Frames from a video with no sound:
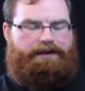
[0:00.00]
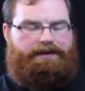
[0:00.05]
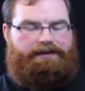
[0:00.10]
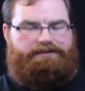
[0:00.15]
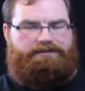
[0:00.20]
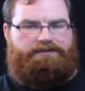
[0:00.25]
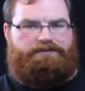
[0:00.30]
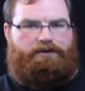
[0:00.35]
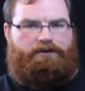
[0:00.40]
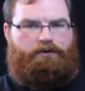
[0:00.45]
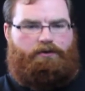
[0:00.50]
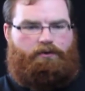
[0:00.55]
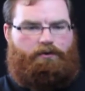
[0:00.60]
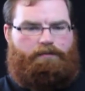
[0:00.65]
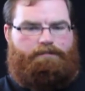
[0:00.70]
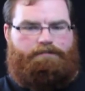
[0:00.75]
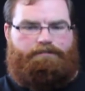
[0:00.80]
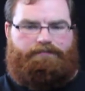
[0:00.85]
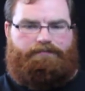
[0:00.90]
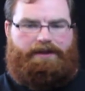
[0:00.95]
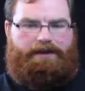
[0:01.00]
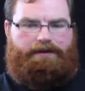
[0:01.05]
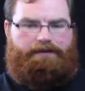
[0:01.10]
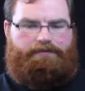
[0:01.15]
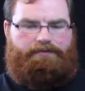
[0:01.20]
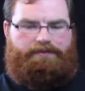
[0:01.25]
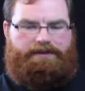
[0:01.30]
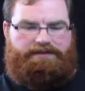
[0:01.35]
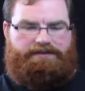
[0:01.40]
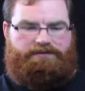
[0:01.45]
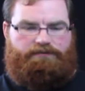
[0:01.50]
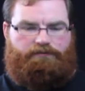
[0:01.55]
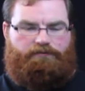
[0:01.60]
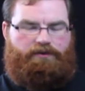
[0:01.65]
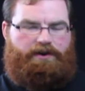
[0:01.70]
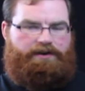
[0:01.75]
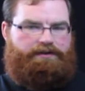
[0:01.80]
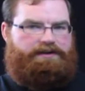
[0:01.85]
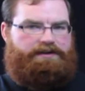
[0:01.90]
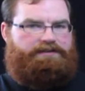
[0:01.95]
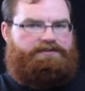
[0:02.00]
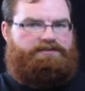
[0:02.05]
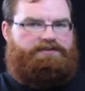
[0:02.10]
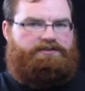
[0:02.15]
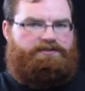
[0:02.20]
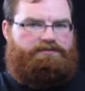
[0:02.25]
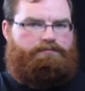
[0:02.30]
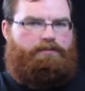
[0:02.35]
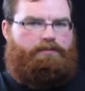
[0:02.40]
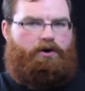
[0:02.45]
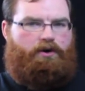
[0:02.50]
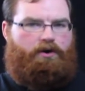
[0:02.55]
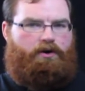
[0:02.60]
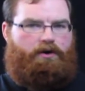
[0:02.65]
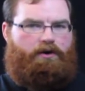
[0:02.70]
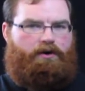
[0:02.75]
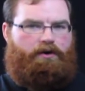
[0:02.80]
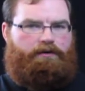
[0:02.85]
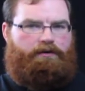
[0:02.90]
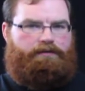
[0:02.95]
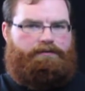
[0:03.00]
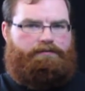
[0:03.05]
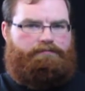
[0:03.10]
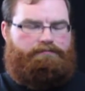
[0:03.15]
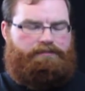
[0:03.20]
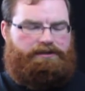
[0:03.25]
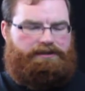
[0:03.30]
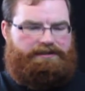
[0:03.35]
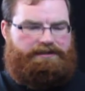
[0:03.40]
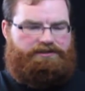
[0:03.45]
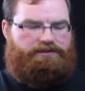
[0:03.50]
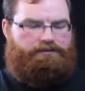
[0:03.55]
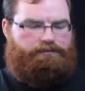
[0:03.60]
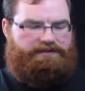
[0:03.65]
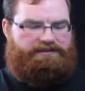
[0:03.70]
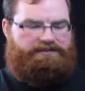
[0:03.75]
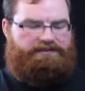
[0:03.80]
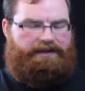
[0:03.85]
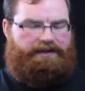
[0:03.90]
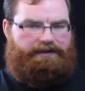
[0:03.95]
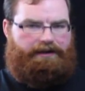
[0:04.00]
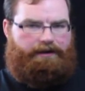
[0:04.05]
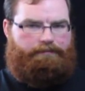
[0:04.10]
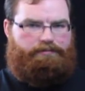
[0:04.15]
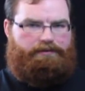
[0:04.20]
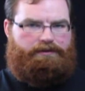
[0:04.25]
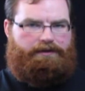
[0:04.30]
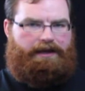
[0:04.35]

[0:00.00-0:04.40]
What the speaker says: So this very small militia was set up,